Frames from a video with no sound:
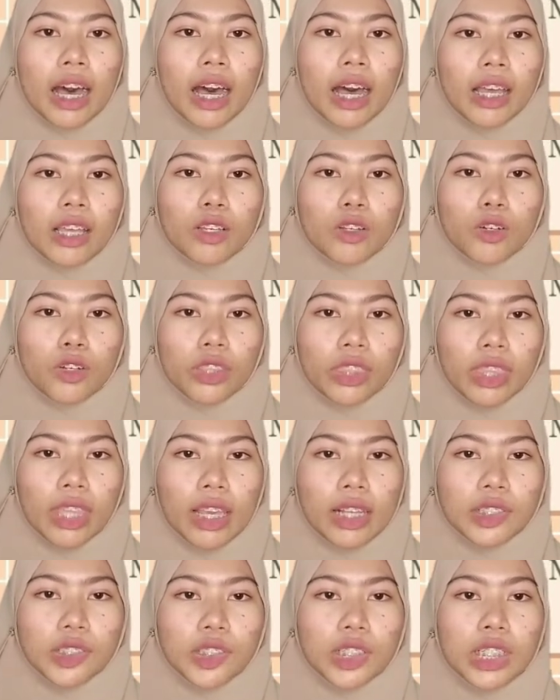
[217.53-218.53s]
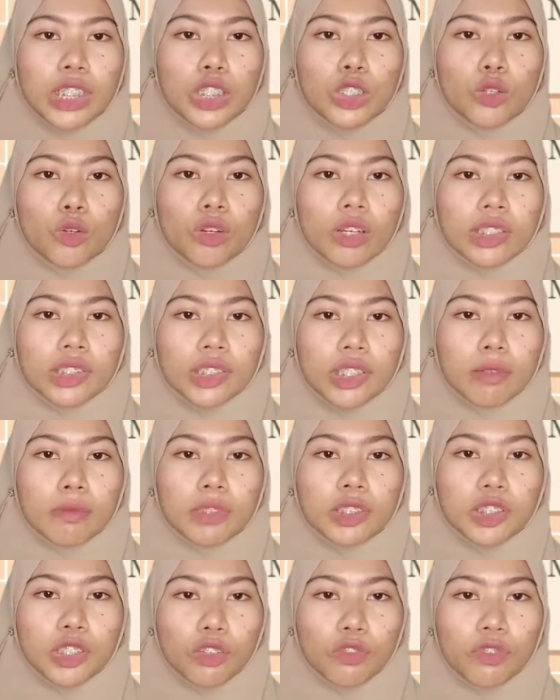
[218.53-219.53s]
Uncontext, a new customer
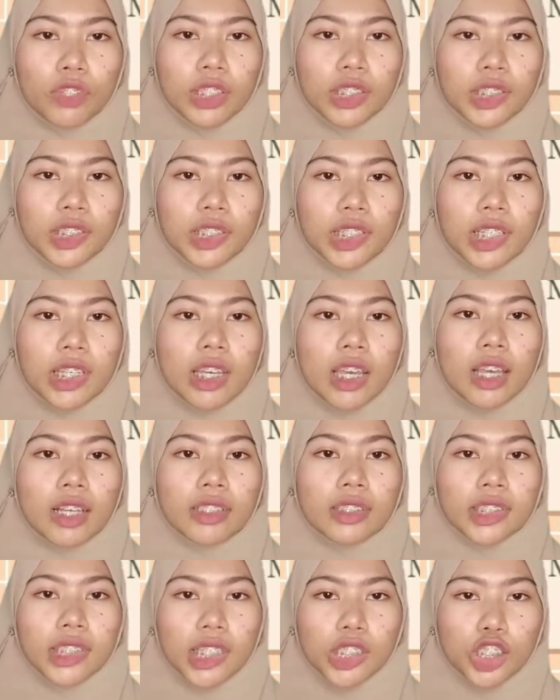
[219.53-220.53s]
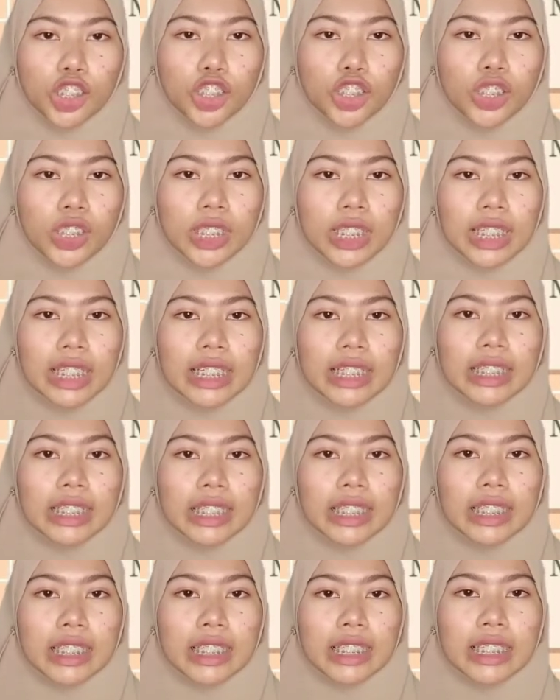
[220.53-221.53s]
service strategy is
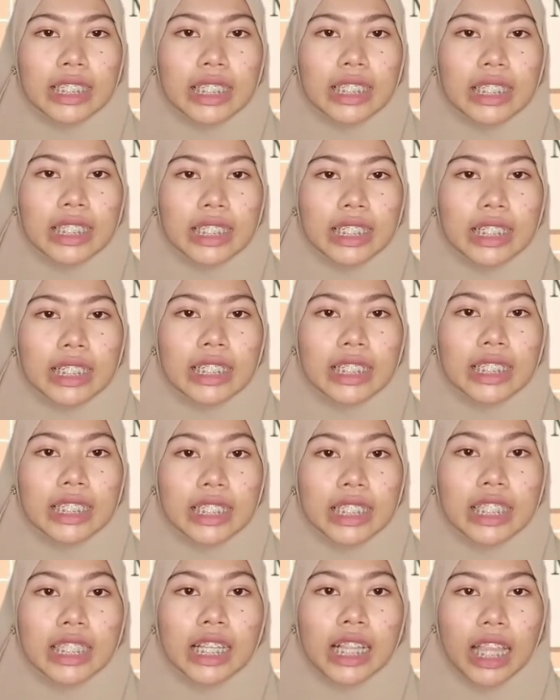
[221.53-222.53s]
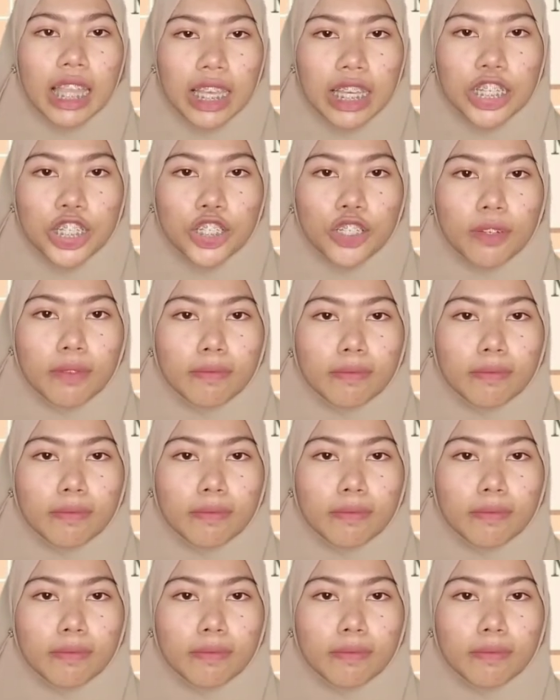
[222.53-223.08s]
in the digital age.